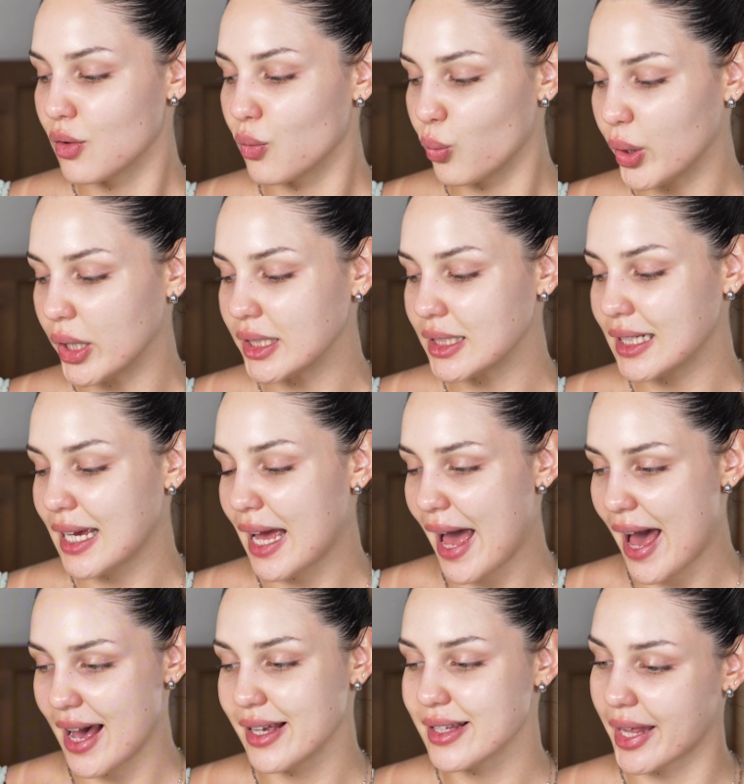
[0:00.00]
What
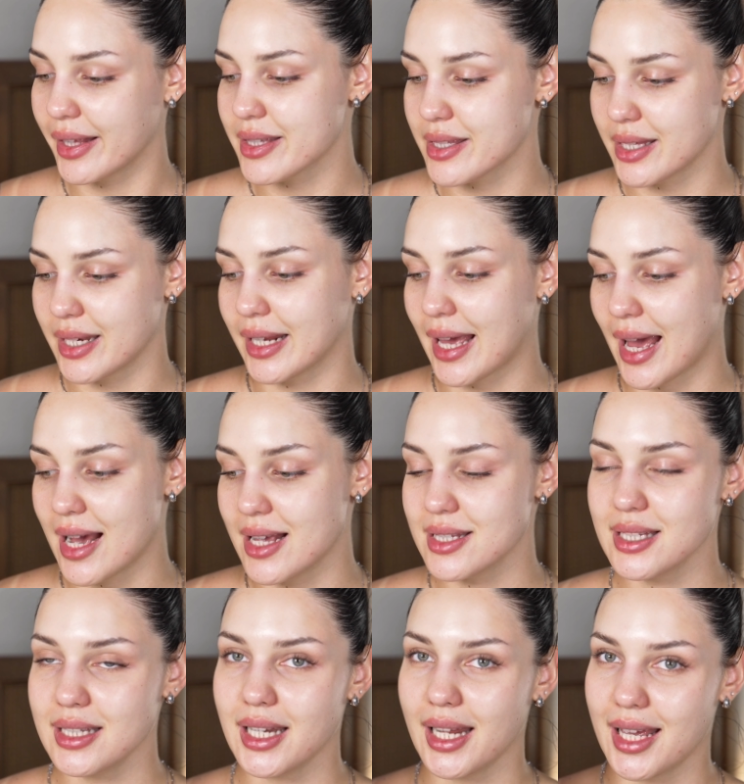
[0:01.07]
has salicylic
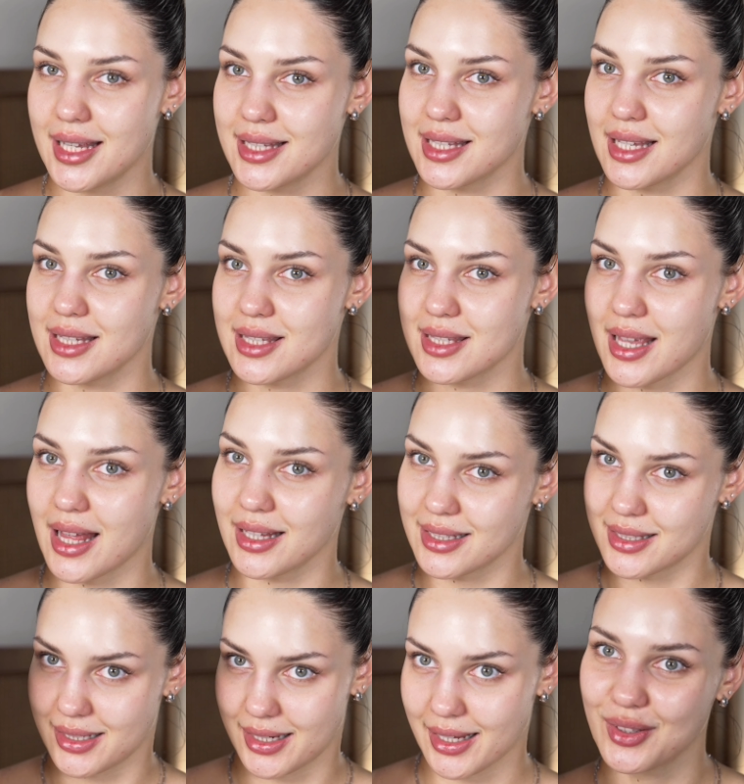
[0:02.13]
acid is
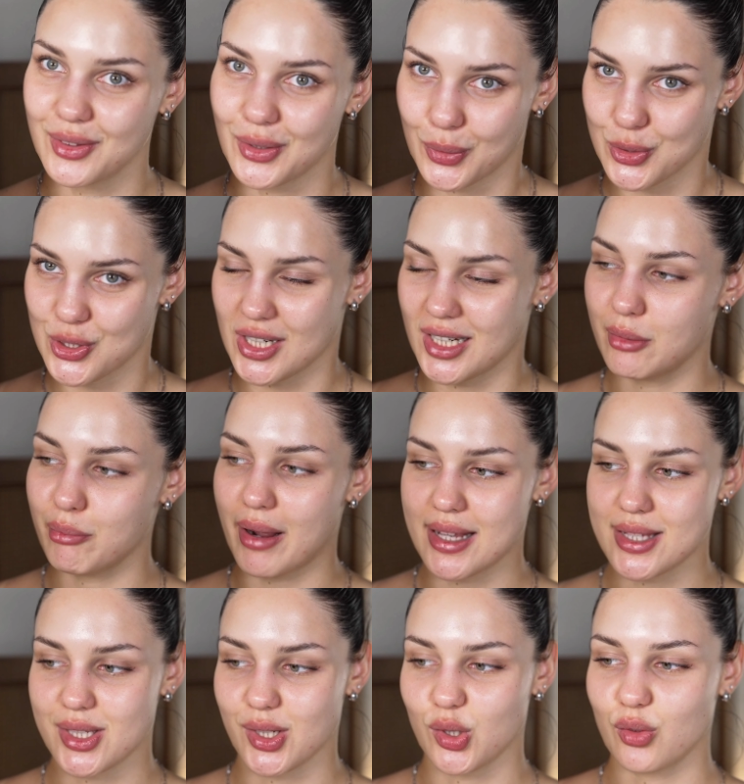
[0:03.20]
salicylic lotion by
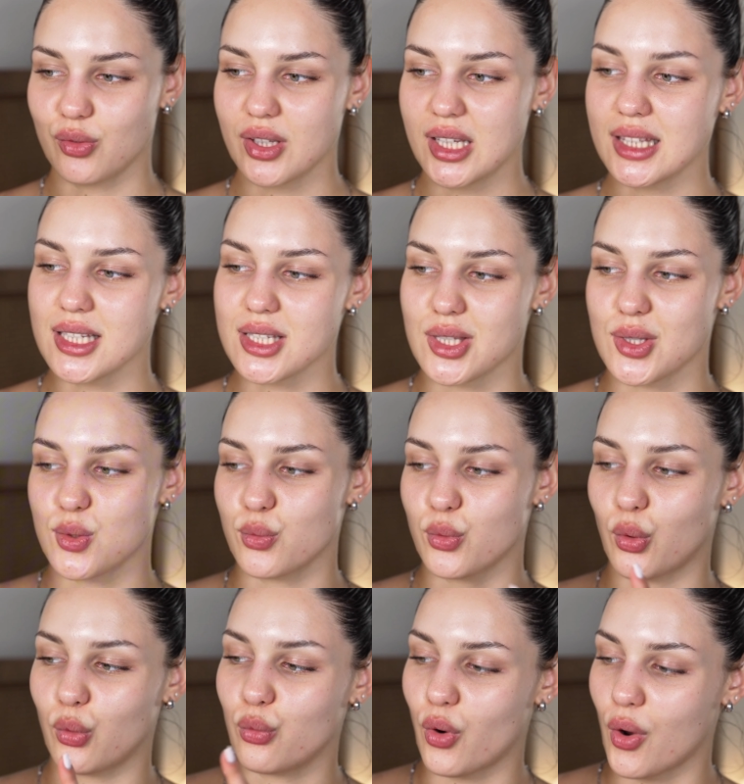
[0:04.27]
CeraVe. This is
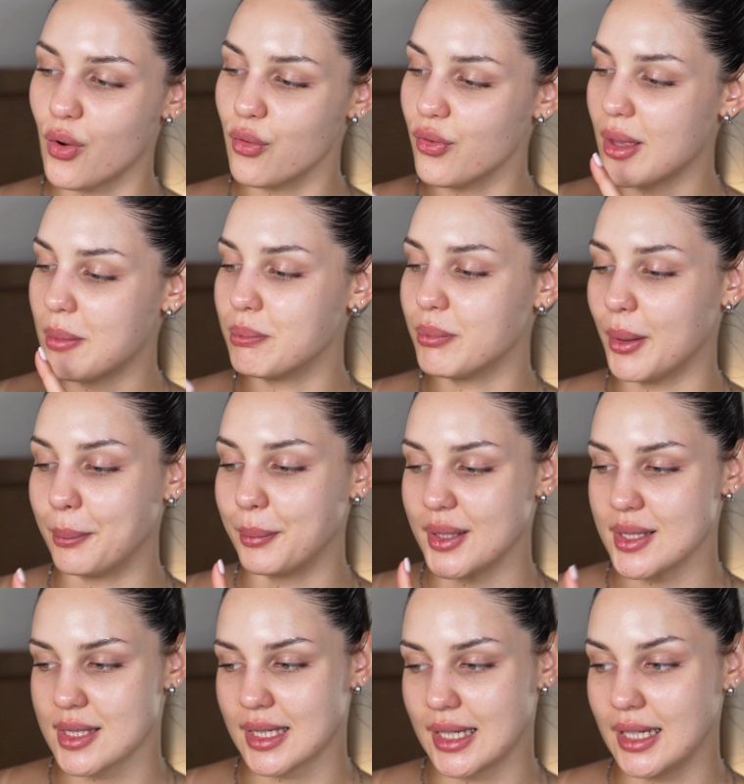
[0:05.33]
for rough and bumpy
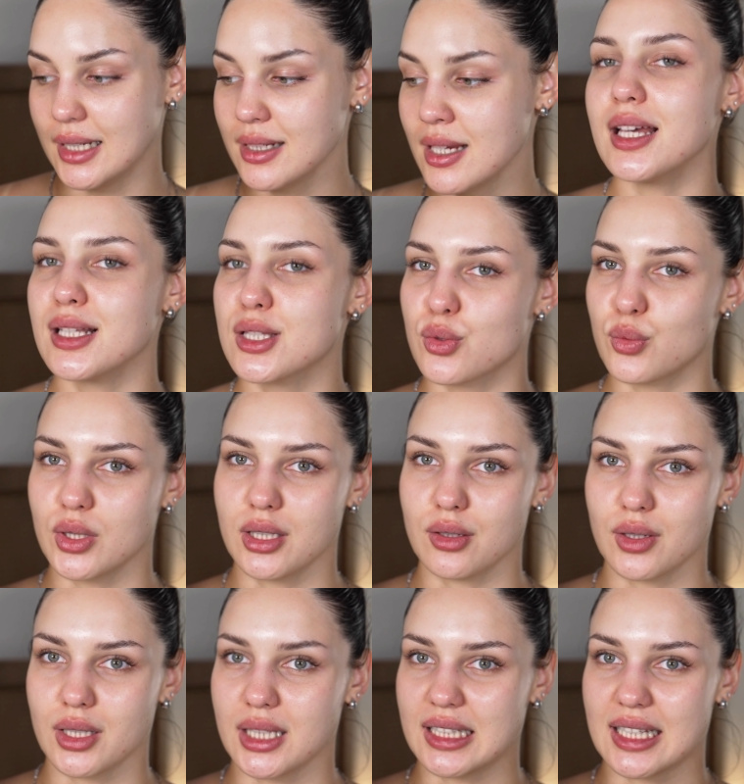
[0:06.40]
skin. It's really,
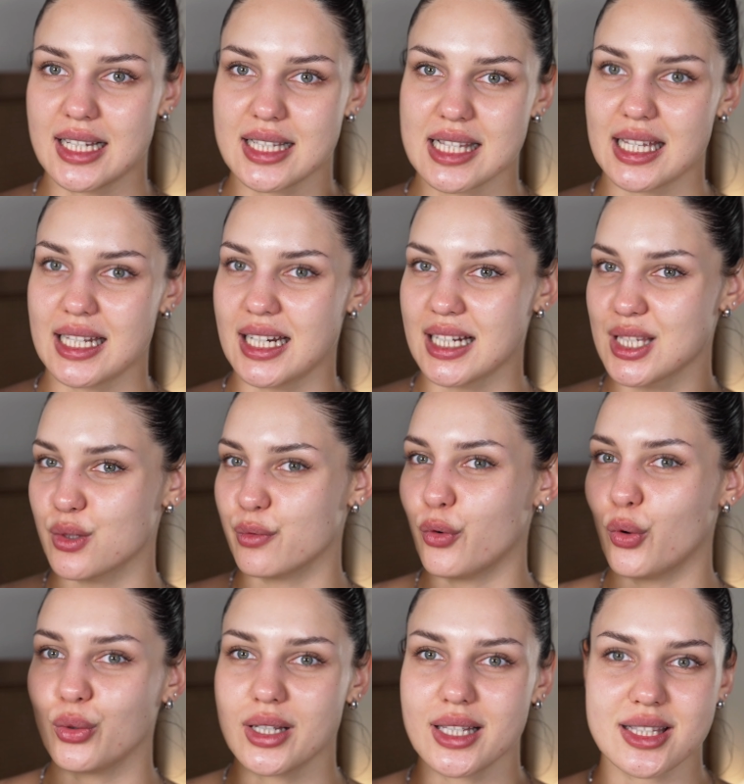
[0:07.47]
really nice. It
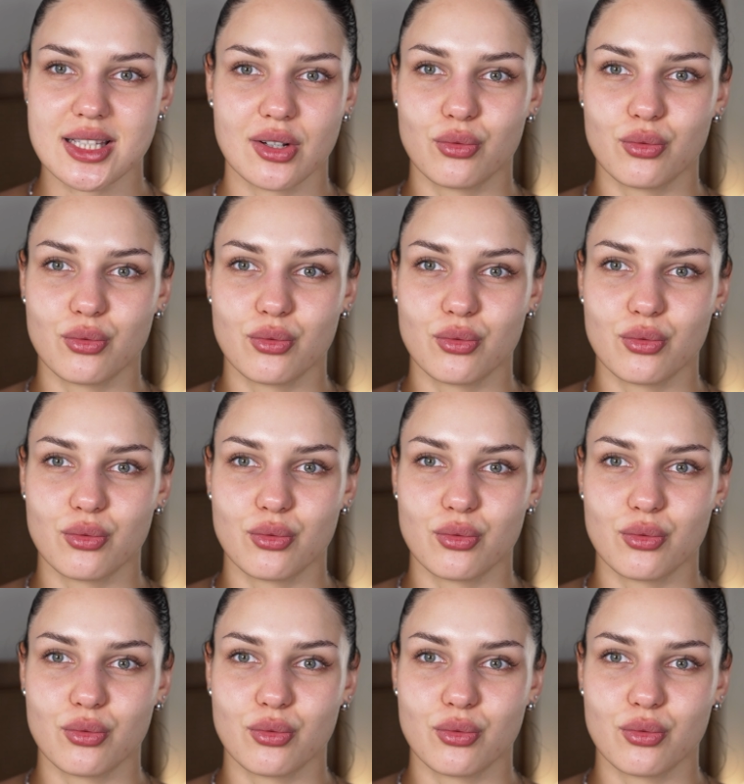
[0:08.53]
exfoliates